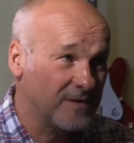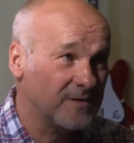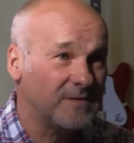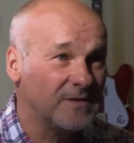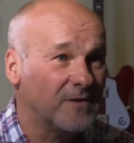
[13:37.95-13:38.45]

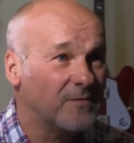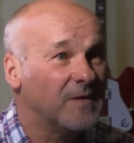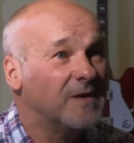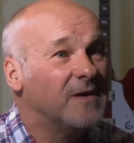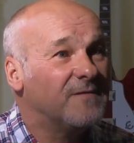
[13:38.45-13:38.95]
That, you know,
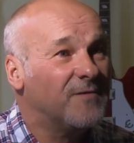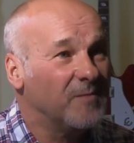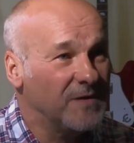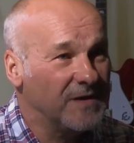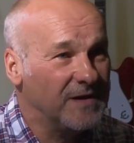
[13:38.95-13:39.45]

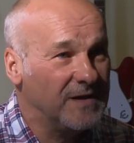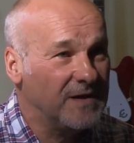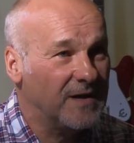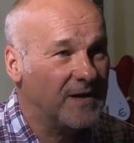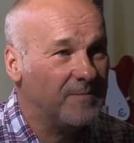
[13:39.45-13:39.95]
from
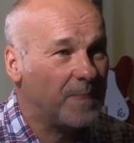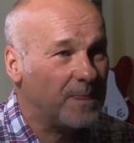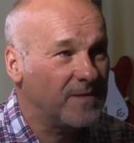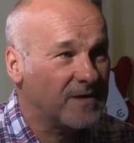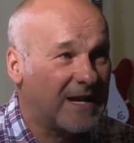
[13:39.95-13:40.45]
the um,
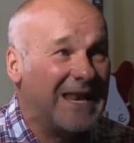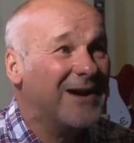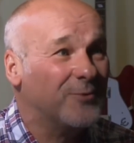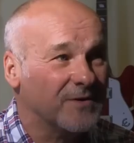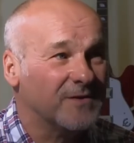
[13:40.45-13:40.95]
the
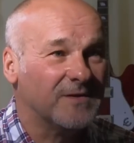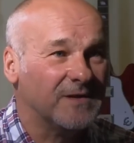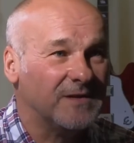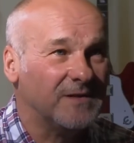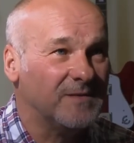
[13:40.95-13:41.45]
clout that
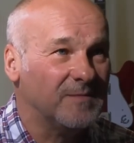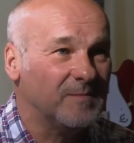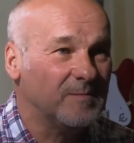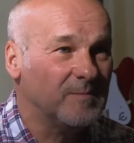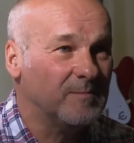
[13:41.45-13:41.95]
the
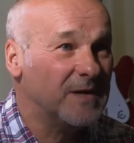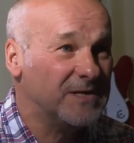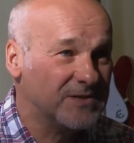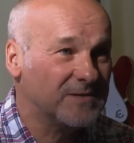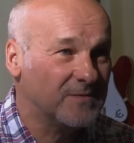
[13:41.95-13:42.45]

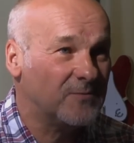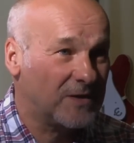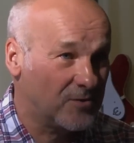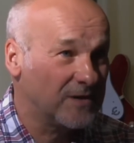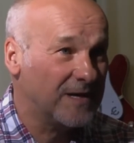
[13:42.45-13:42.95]
major
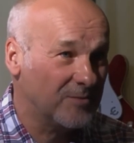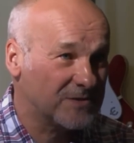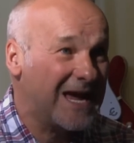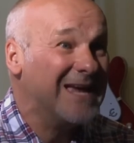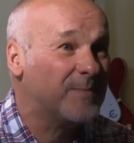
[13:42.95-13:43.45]
record
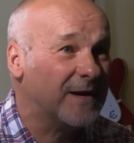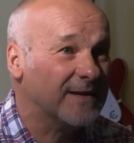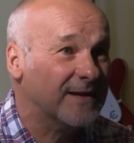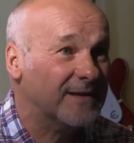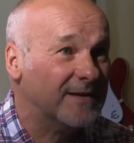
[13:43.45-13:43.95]
labels had back
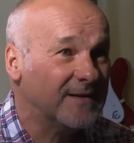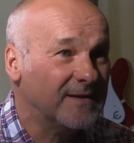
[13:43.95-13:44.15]
then.